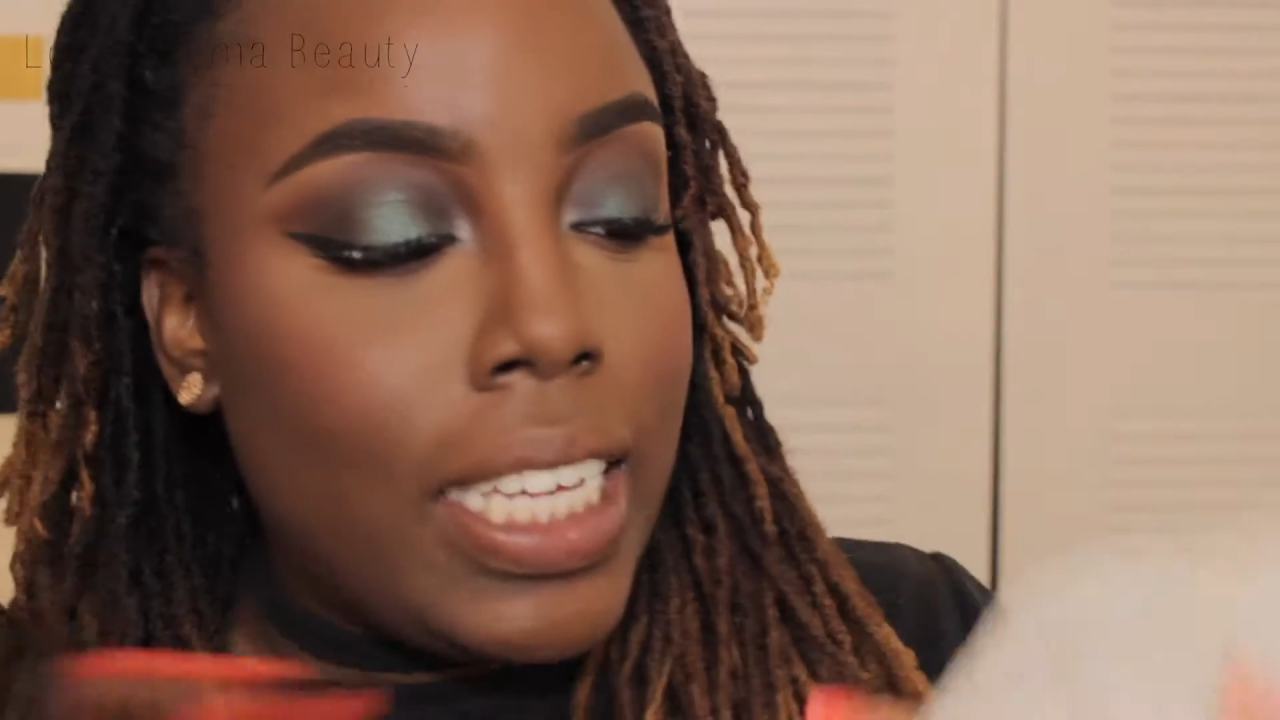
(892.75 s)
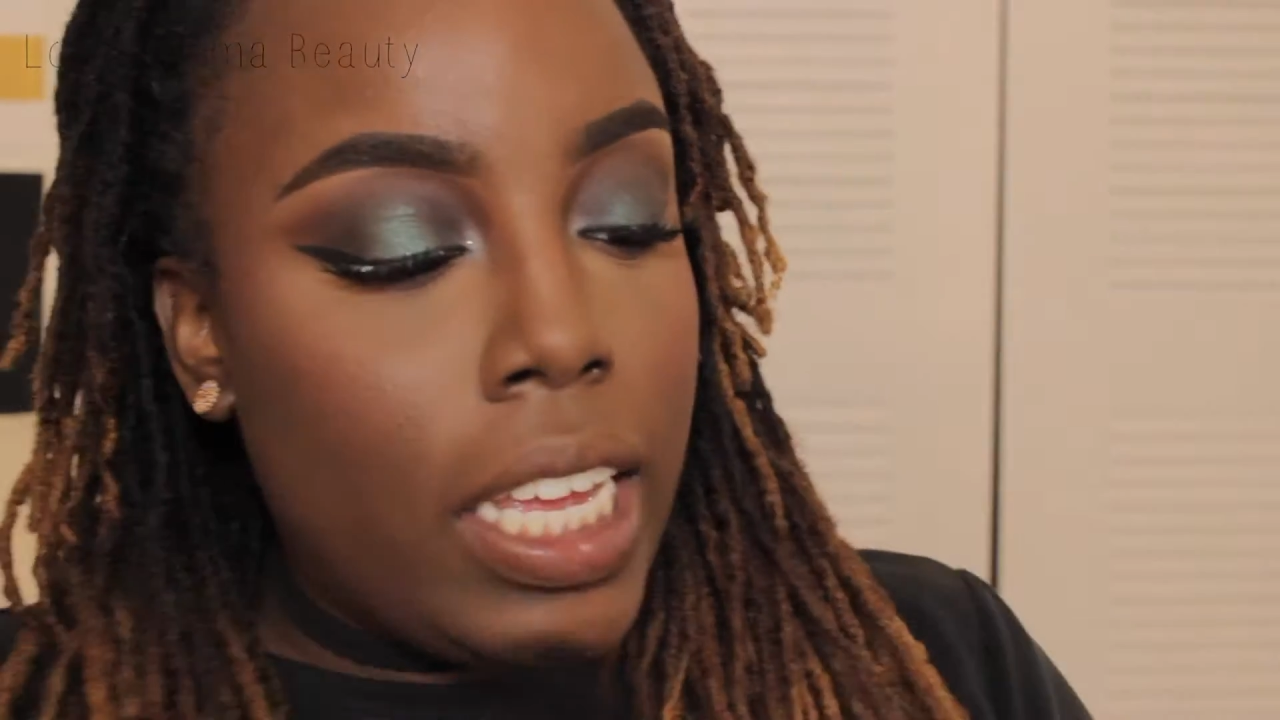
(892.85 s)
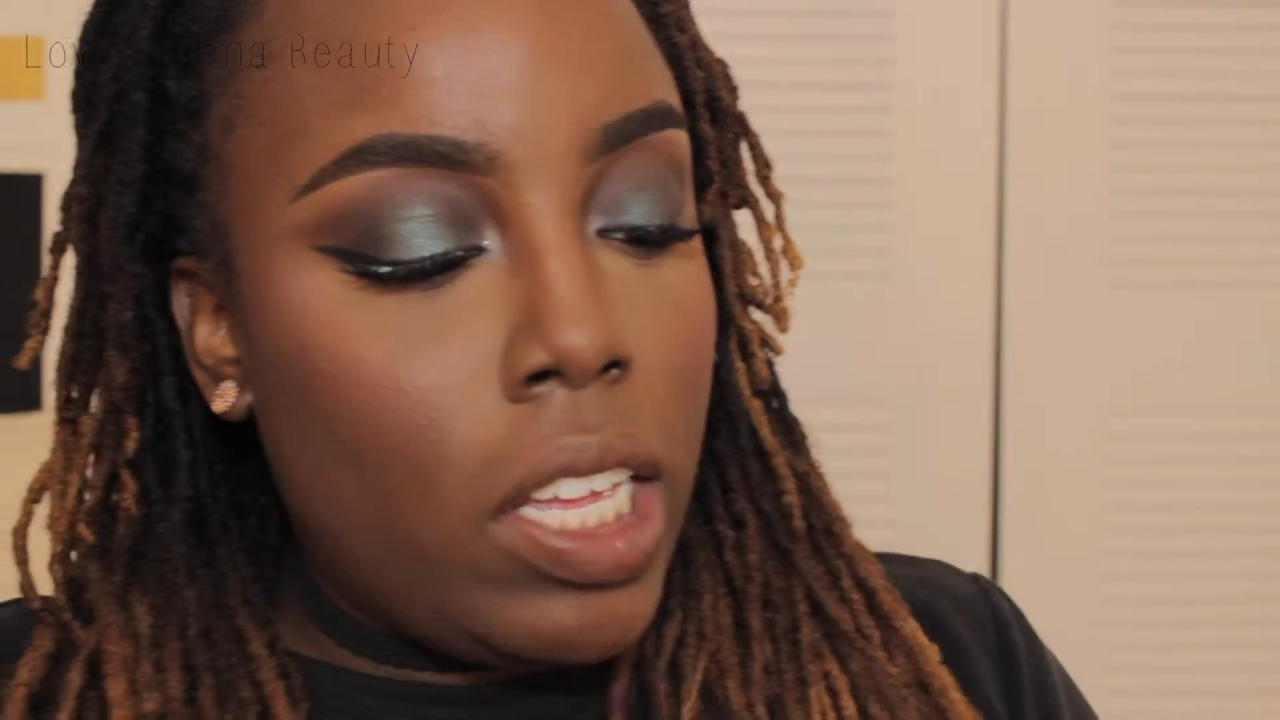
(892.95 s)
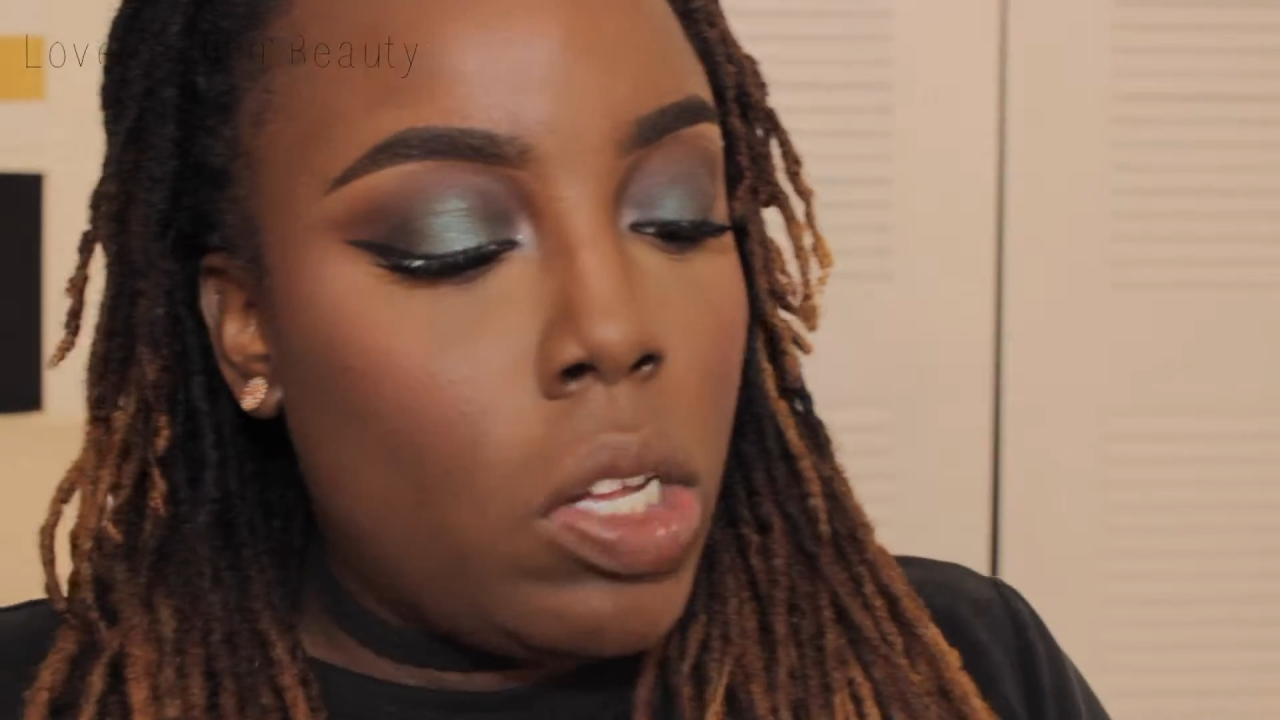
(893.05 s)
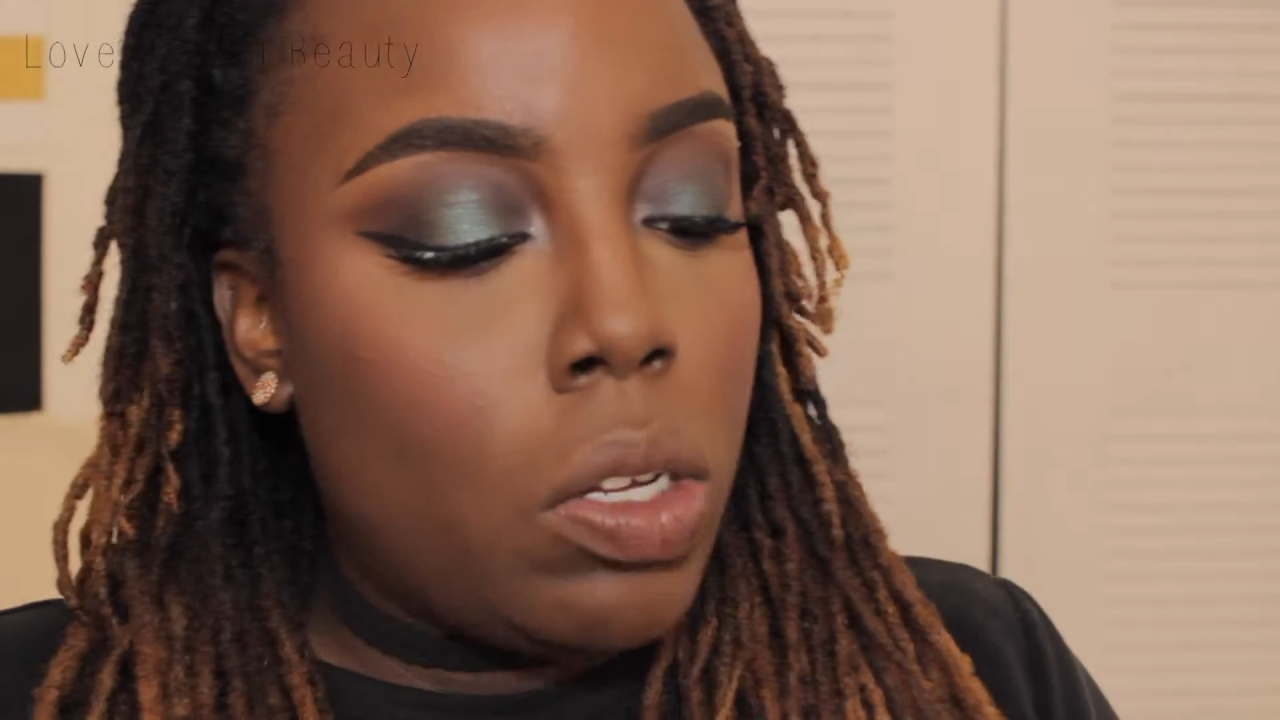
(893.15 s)

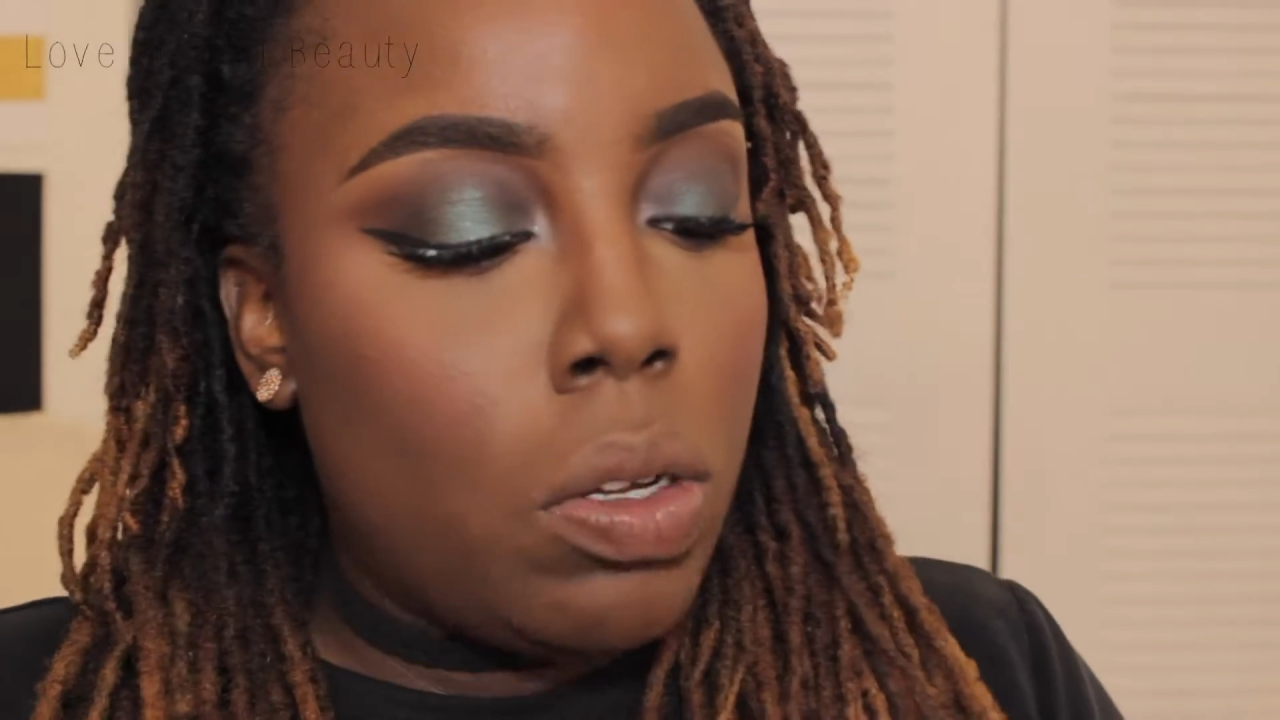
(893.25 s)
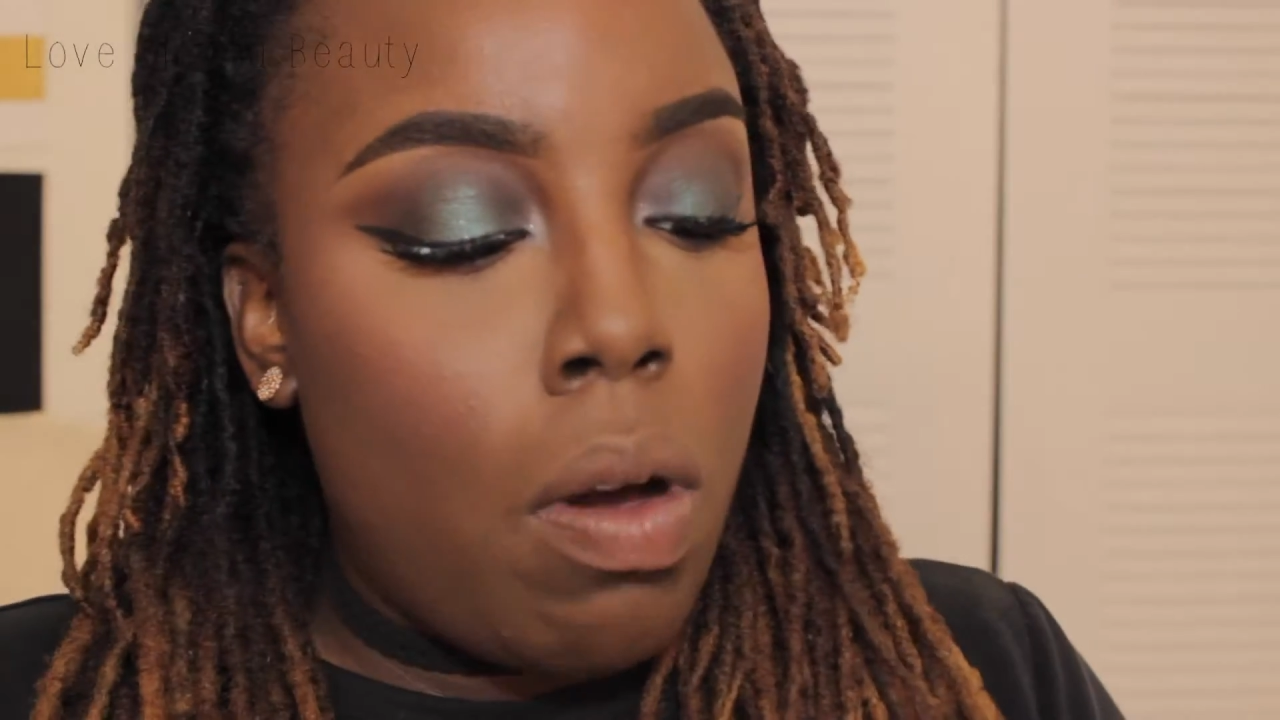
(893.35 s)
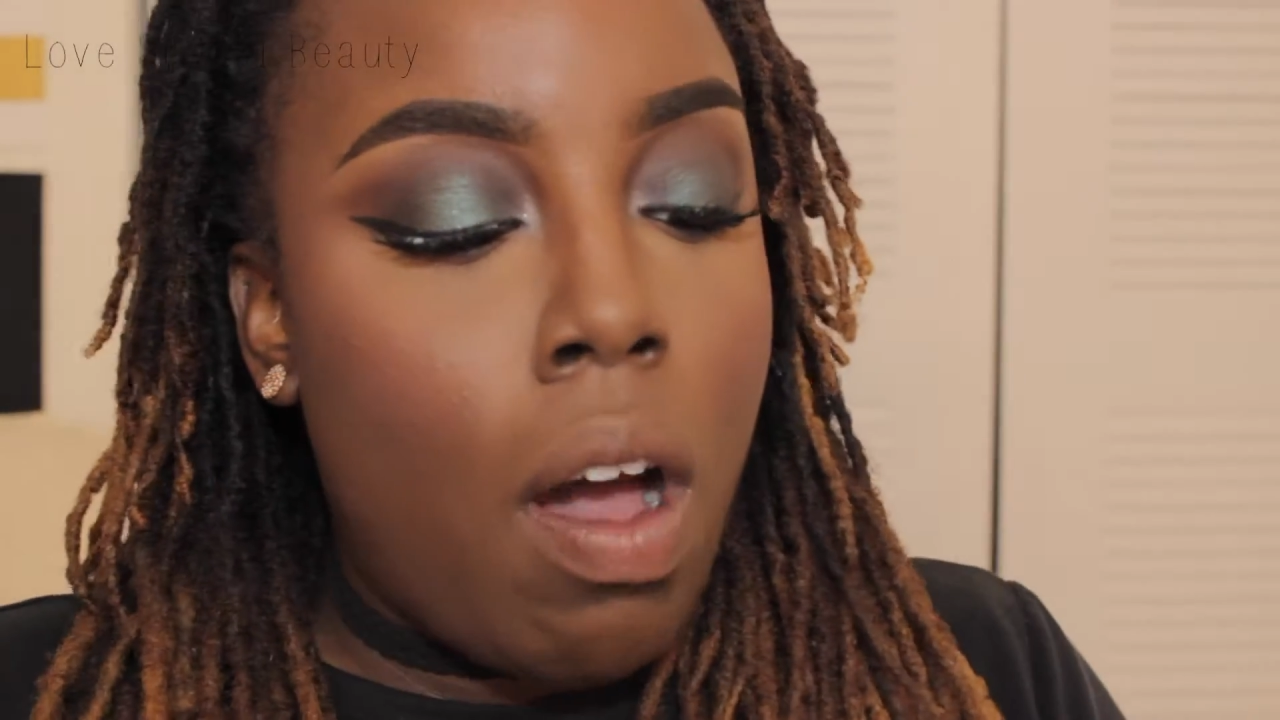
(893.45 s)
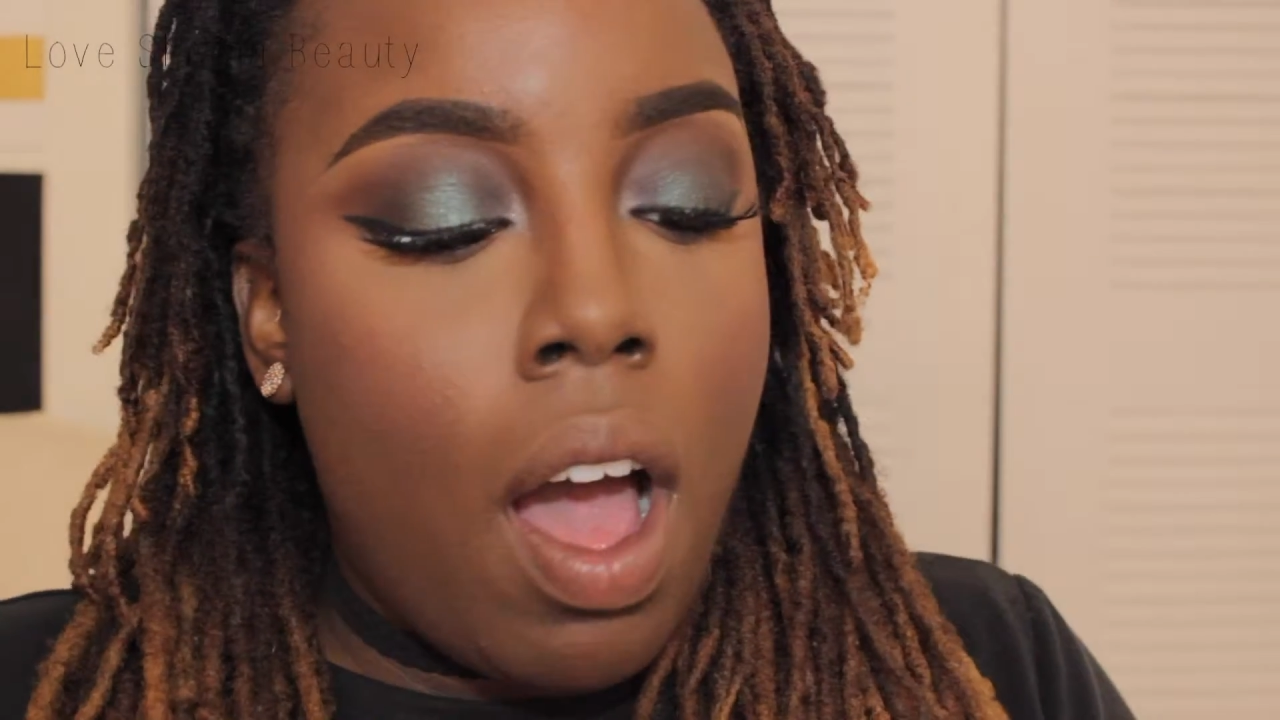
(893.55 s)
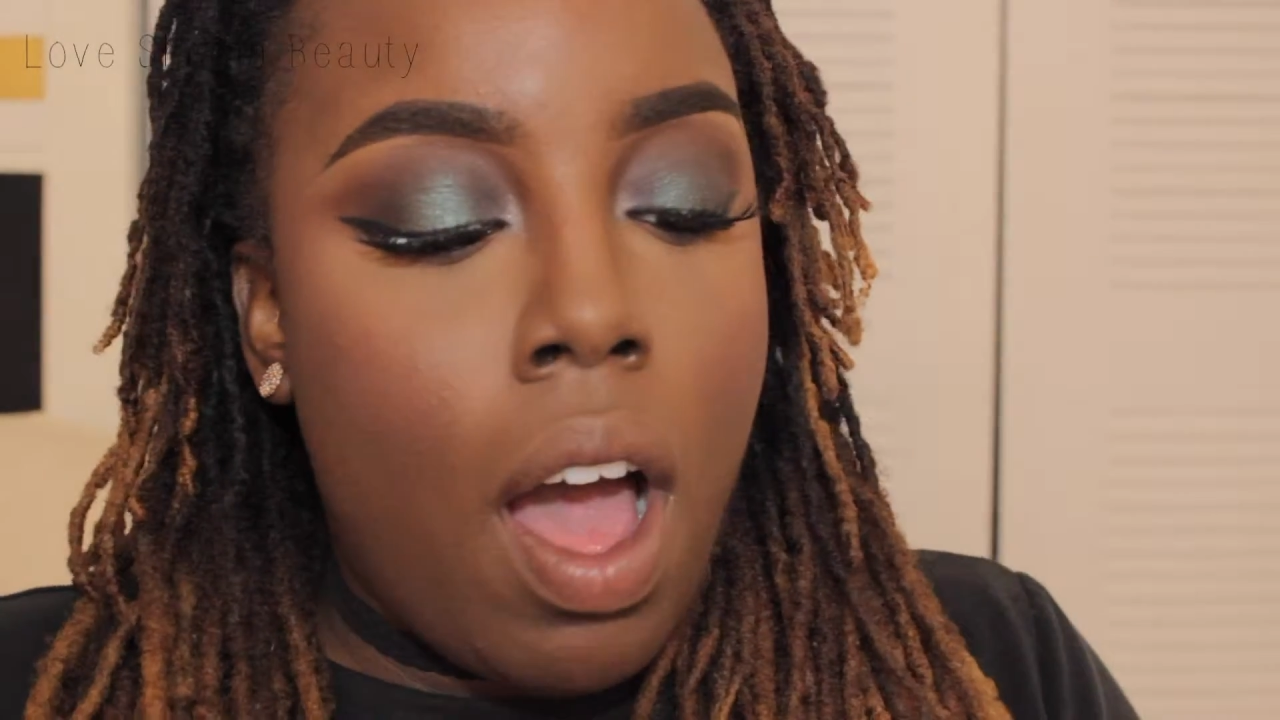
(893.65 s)
Hill